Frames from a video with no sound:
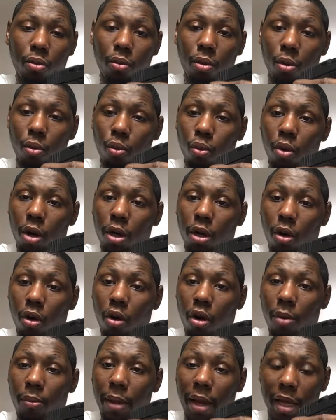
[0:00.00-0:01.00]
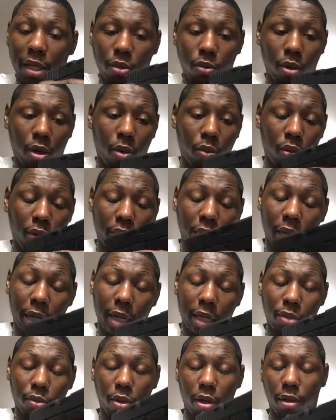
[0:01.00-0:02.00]
with 1 arm as well, 1 hand
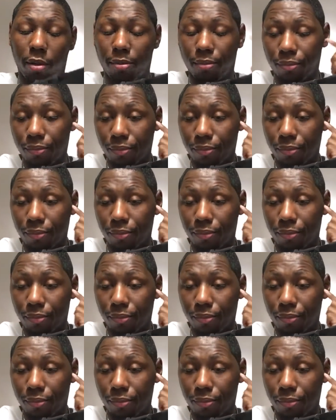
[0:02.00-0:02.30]
as well.